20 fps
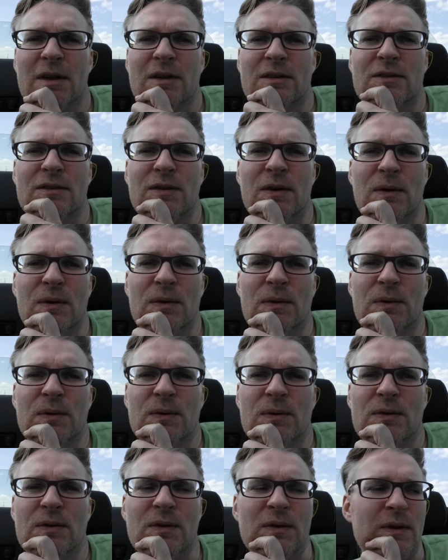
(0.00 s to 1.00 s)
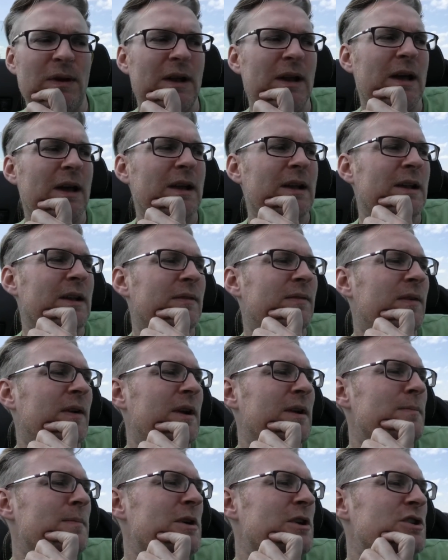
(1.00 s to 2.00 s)
So I like that
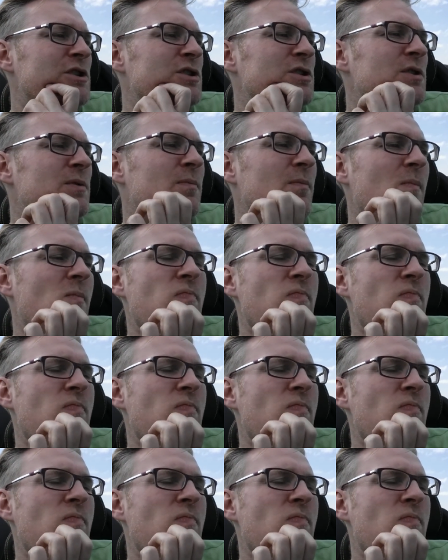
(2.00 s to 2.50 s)
very much.